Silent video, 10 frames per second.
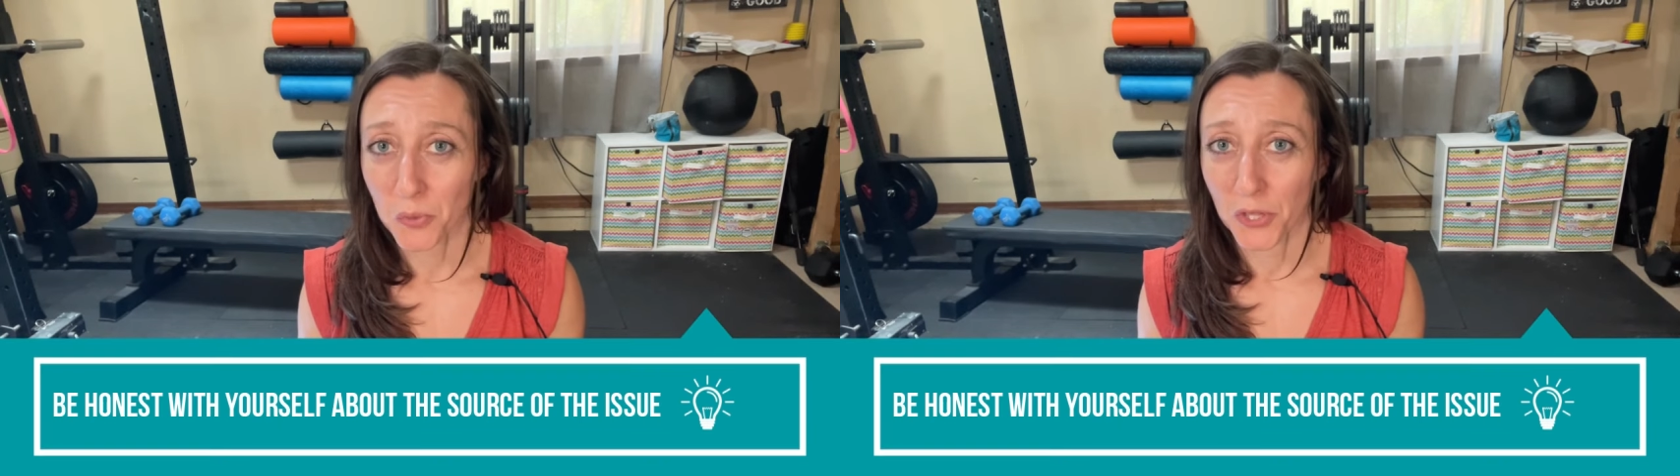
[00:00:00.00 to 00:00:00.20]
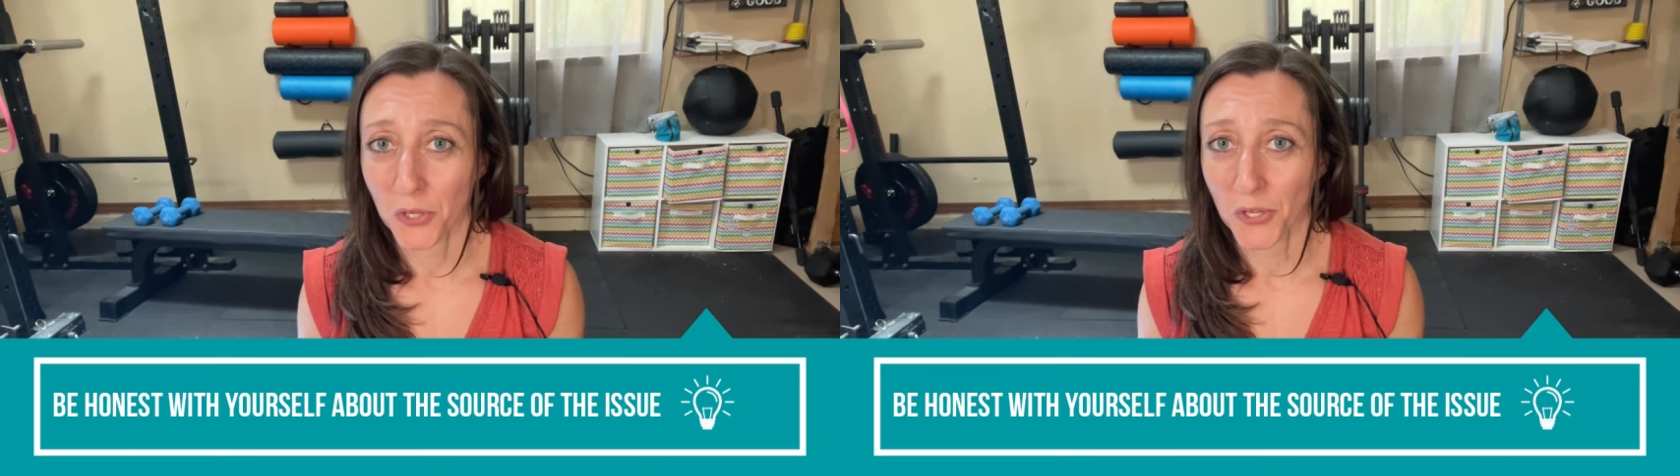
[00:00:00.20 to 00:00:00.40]

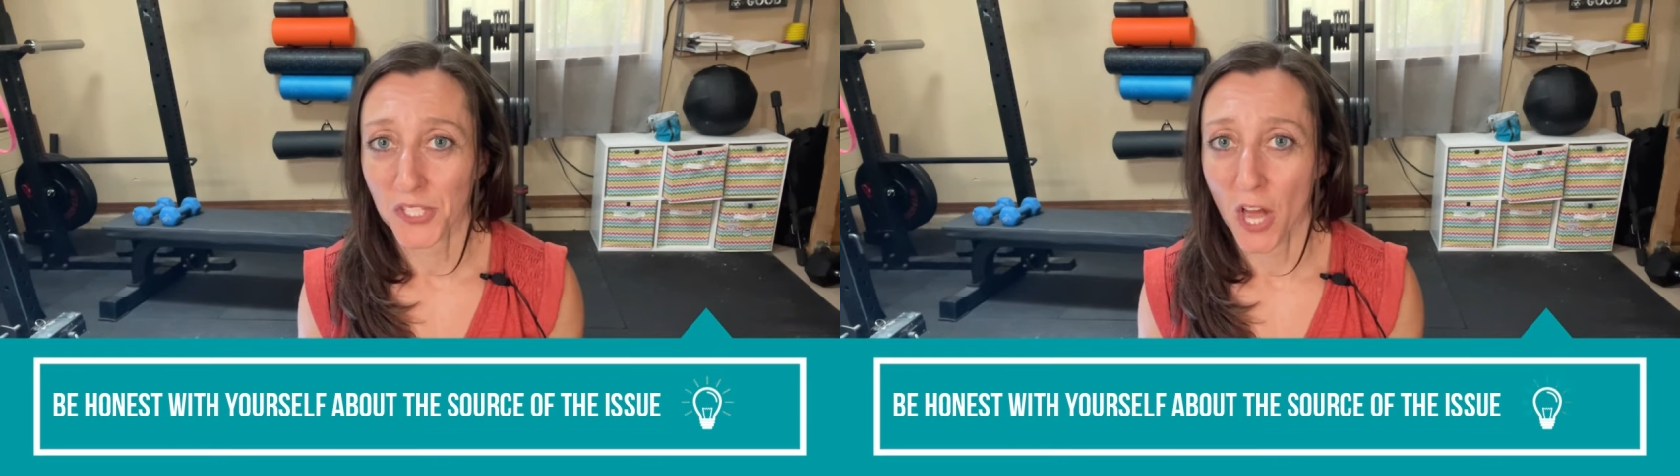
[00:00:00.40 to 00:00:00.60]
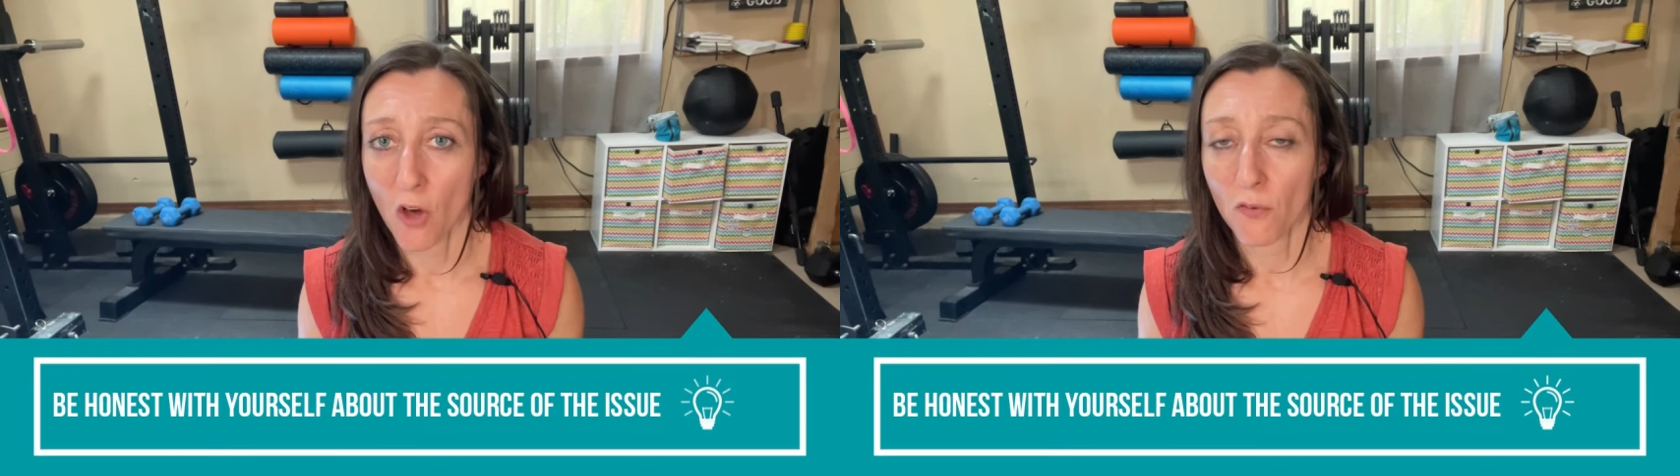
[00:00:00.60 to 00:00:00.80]
with
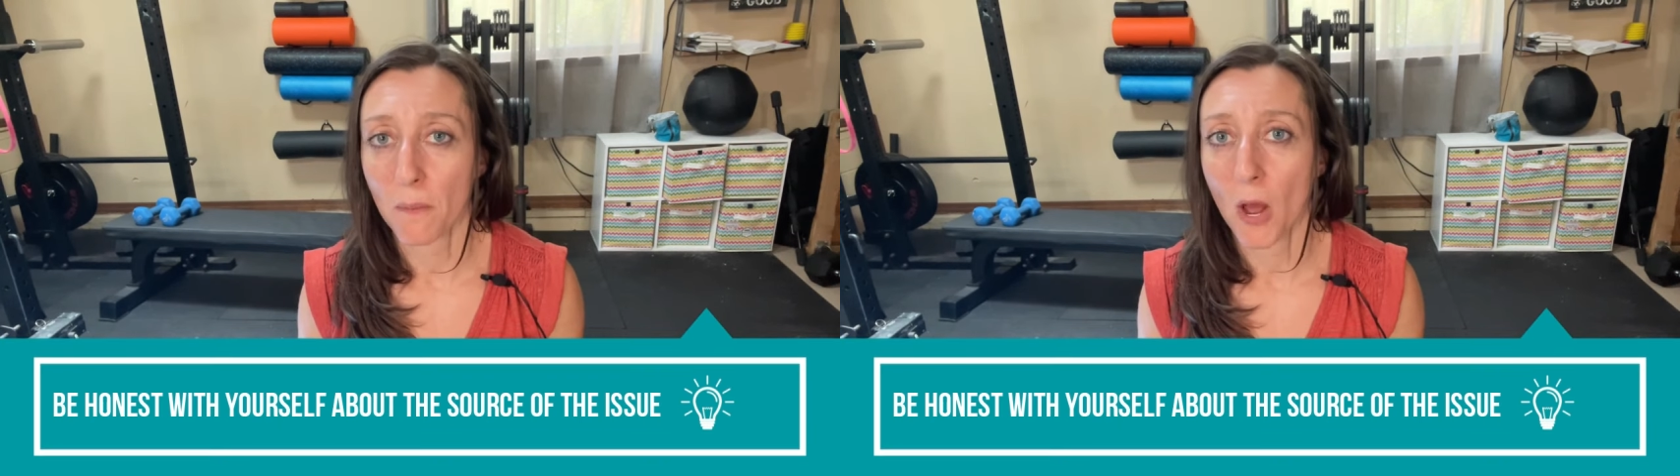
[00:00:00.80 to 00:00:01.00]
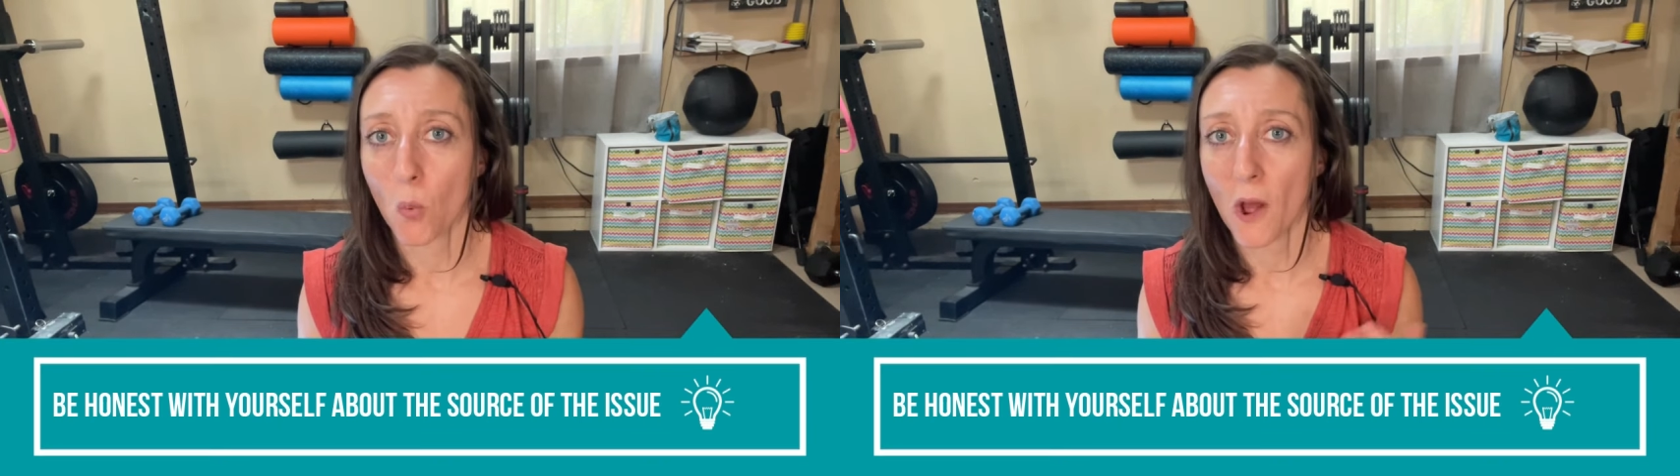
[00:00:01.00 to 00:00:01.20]
yourself
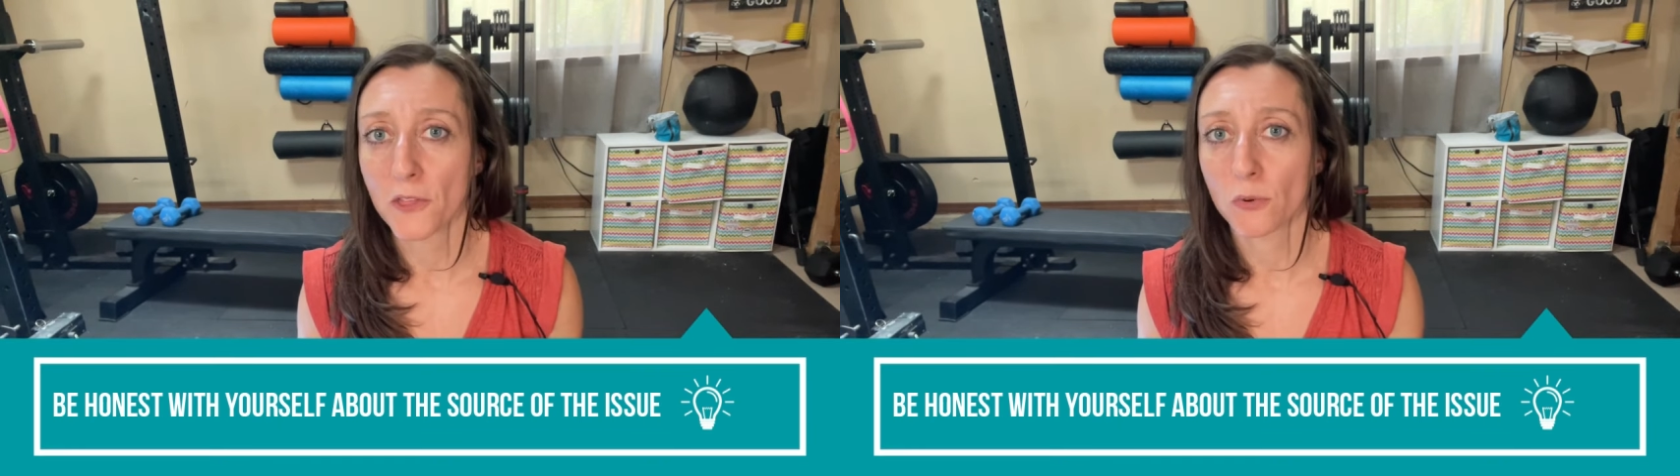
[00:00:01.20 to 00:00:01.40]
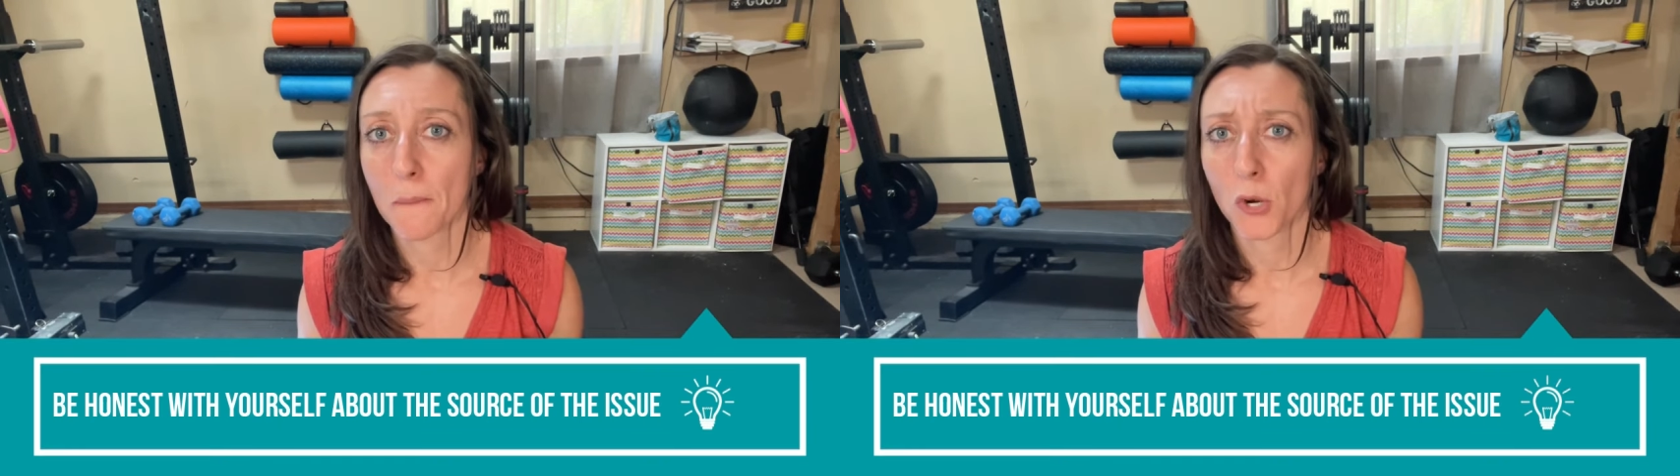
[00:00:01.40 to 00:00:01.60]
about
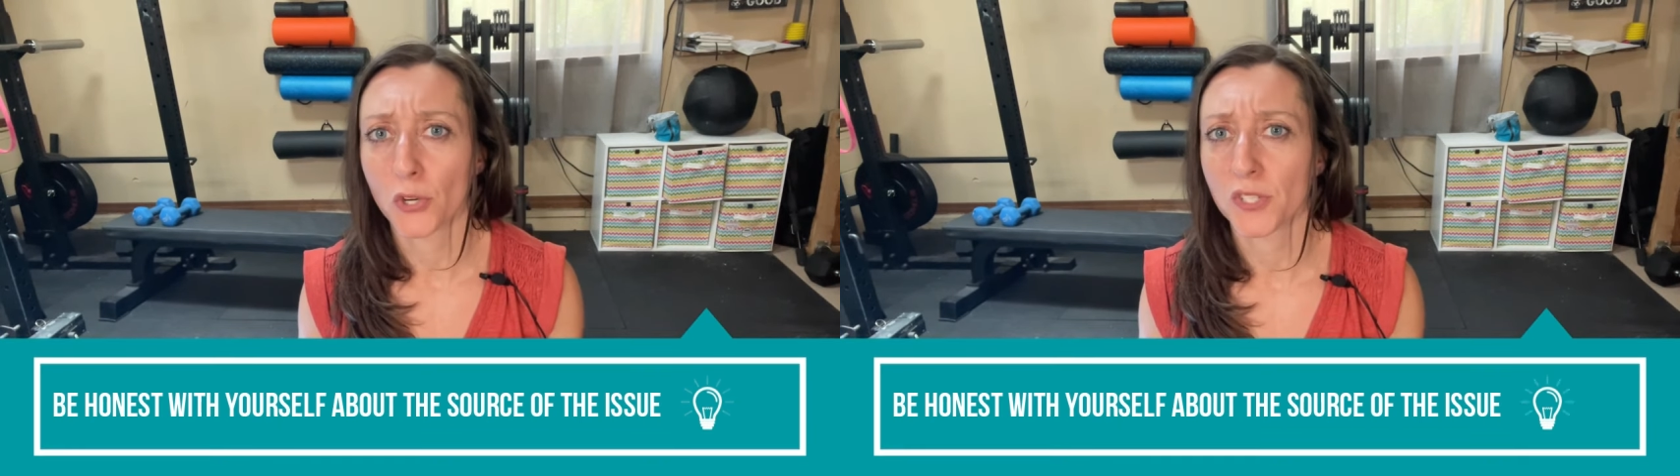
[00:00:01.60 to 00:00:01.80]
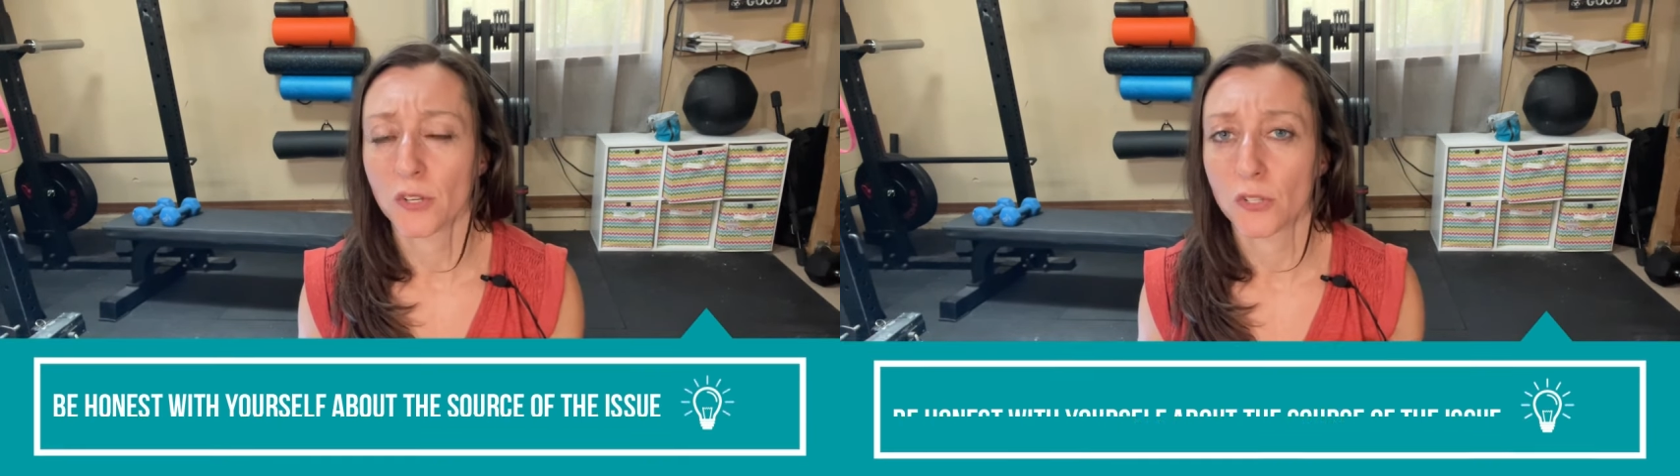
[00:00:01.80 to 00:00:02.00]
whether a
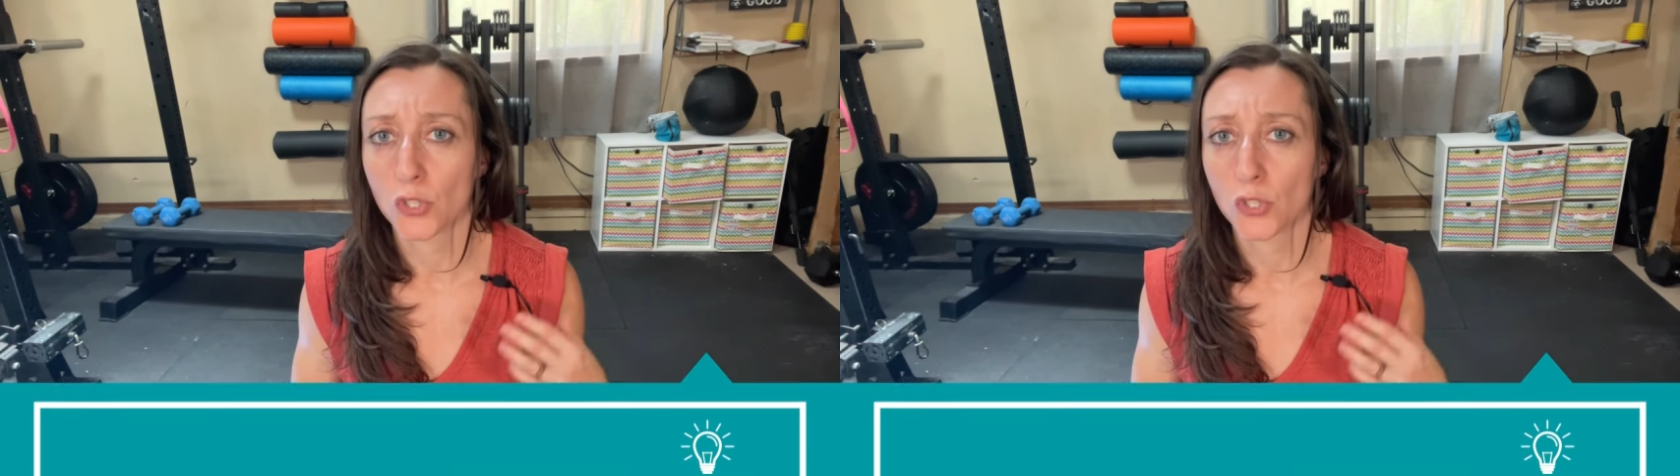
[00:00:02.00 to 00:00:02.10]
person is